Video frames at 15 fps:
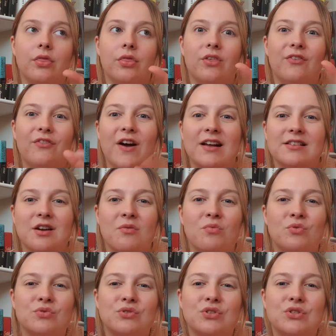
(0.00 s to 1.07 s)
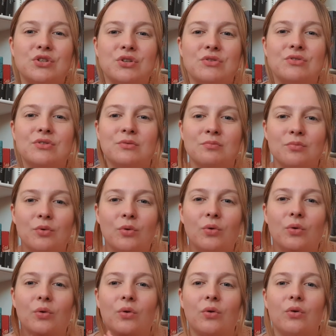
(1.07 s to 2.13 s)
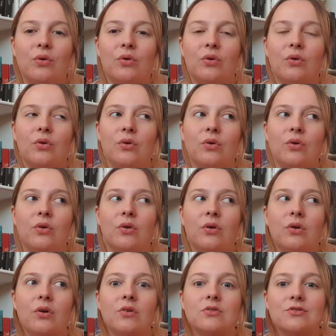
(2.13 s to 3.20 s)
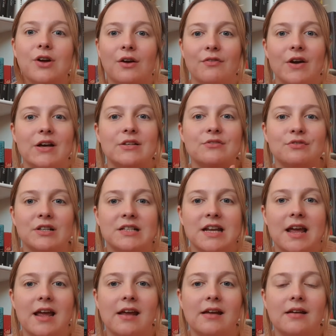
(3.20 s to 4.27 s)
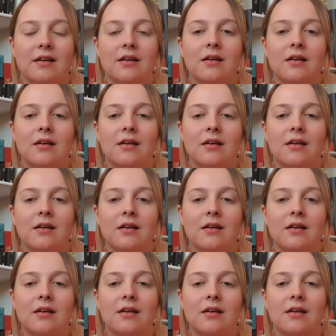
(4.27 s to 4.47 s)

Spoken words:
the fact I want to do some more diverse reading